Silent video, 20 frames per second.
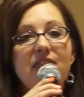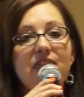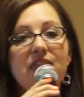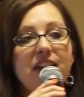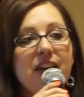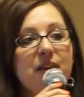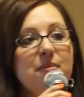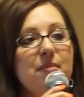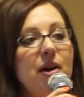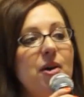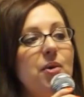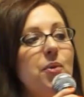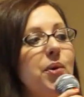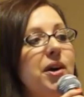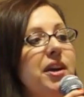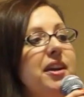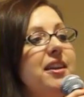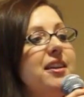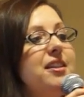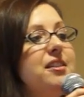Think about
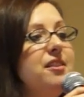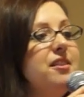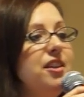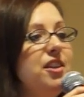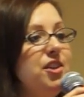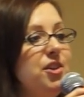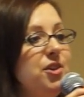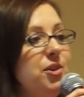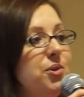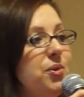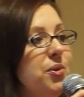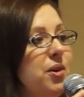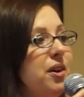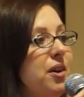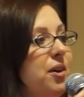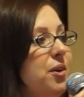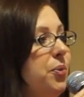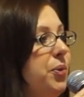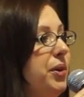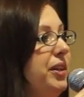what it is that
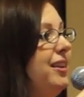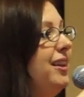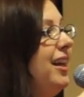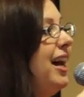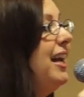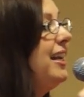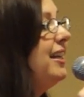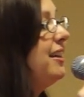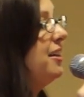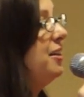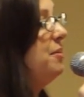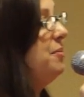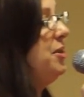you would like